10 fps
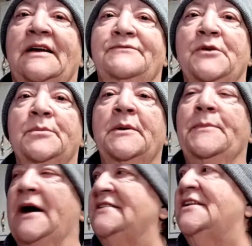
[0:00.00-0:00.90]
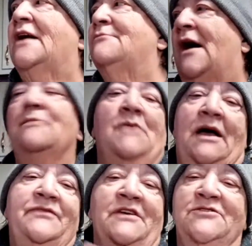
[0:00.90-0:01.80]
if nobody buys it, I'm, I'm
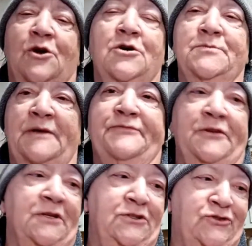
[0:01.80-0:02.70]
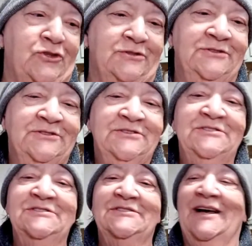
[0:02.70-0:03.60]
it doesn't hurt my feelings.
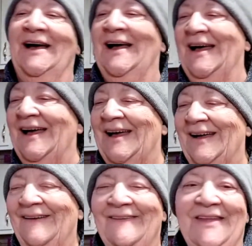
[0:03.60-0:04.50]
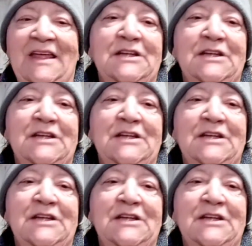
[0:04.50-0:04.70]
Mm-hmm.